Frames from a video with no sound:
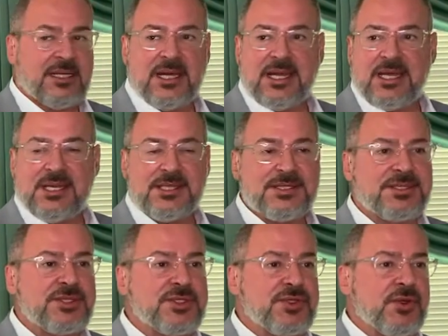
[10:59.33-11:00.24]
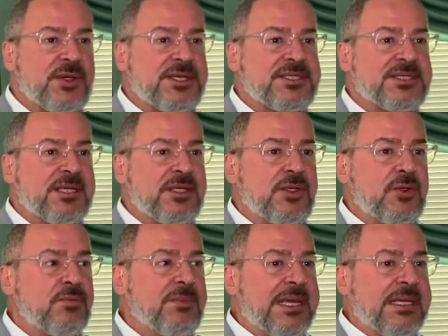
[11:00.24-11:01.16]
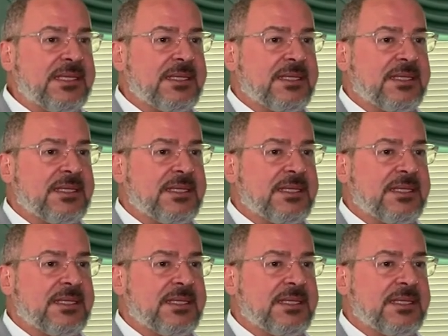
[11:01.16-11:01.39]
It is the choice that you make.